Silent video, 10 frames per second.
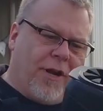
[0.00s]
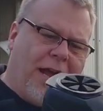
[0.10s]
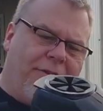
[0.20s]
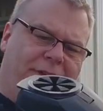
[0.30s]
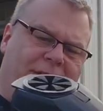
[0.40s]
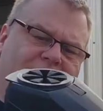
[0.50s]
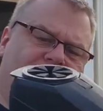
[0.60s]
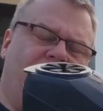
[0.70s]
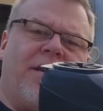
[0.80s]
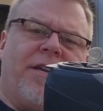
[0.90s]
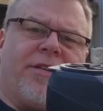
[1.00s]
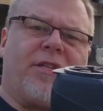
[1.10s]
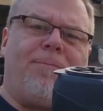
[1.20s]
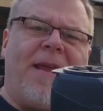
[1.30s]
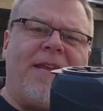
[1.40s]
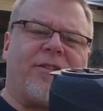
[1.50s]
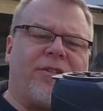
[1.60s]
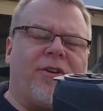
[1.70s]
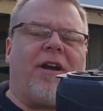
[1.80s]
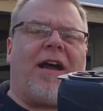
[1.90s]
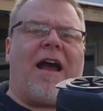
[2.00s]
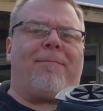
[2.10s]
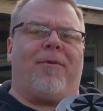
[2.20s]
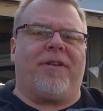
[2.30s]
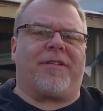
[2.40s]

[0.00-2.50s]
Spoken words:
out this Speedster hopper.